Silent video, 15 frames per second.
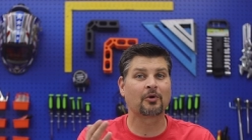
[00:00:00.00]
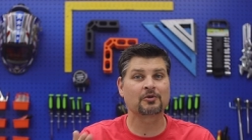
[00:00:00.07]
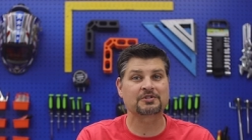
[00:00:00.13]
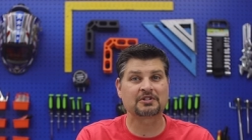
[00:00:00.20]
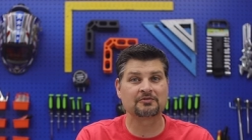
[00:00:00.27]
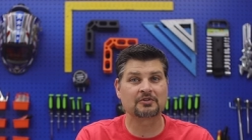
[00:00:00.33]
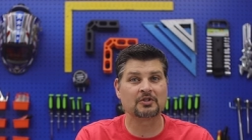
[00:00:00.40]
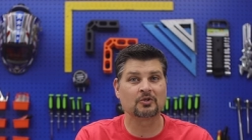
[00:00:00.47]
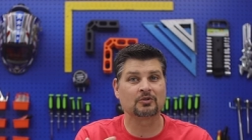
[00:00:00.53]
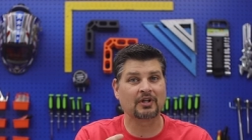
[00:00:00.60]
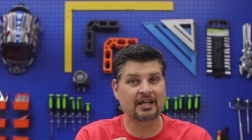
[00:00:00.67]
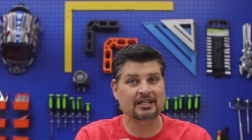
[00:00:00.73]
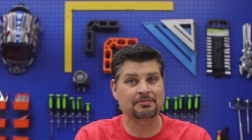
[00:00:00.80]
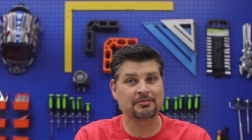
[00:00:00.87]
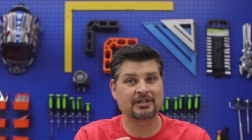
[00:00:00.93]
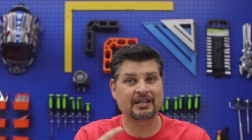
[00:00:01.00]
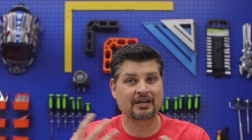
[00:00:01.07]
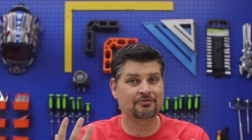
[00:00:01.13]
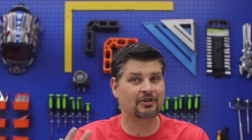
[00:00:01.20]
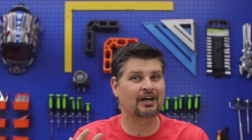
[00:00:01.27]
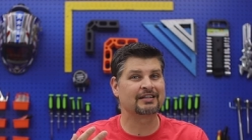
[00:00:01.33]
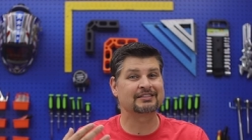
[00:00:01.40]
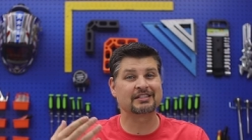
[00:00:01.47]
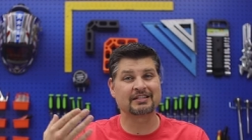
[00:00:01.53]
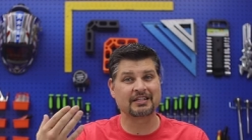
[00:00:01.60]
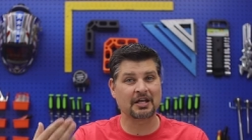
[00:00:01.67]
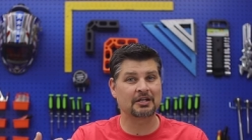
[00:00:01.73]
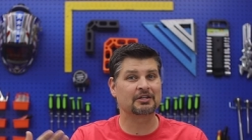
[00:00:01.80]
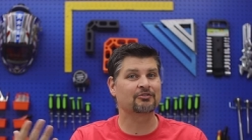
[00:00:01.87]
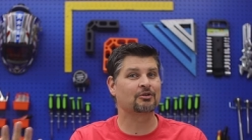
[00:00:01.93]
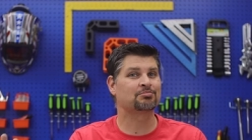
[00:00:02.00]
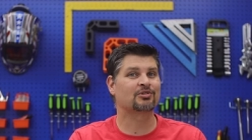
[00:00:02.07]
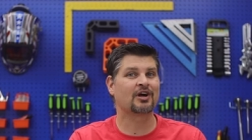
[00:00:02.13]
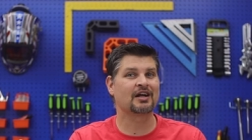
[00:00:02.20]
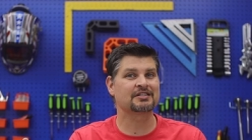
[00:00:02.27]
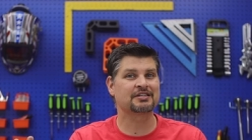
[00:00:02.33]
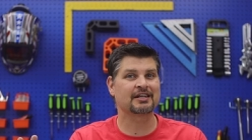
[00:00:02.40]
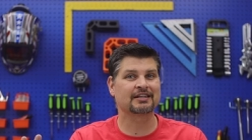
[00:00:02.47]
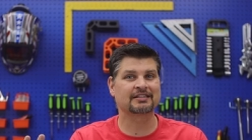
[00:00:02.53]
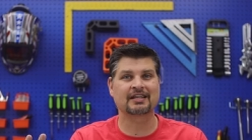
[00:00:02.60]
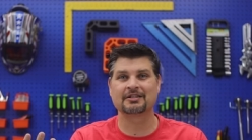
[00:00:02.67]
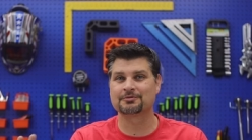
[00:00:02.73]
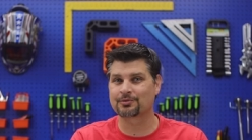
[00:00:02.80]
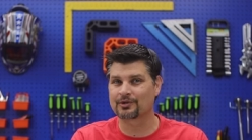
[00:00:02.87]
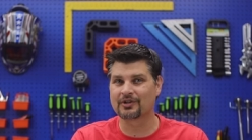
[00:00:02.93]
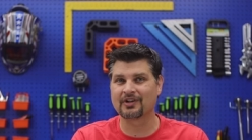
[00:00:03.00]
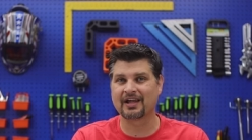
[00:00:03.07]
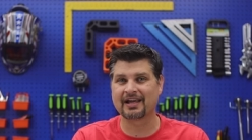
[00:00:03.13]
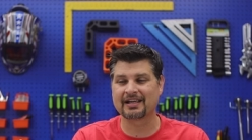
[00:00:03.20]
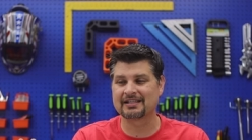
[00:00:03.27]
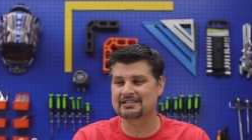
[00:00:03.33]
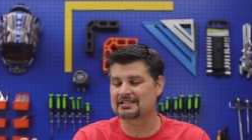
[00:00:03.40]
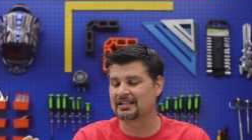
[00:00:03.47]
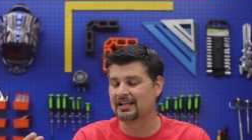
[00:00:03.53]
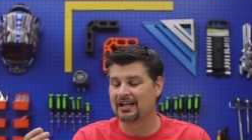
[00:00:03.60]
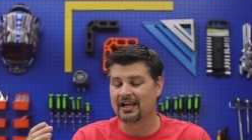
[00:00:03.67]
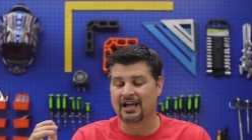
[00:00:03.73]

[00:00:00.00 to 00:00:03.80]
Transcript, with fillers: most of you, like me, have gotten to the end of a project and realized